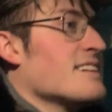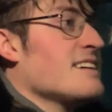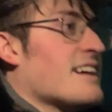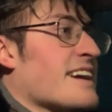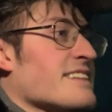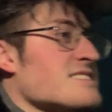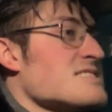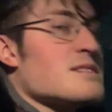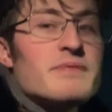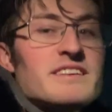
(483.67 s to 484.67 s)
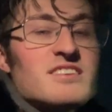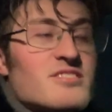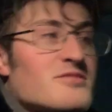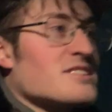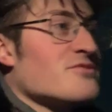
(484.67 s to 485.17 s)
Again, this is a
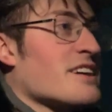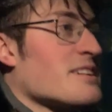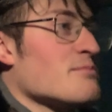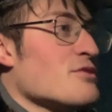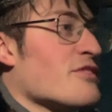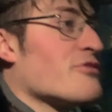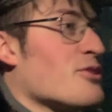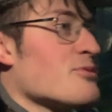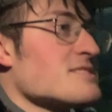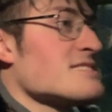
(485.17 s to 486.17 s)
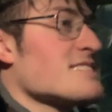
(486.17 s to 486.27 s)
PG-13 rated movie, folks.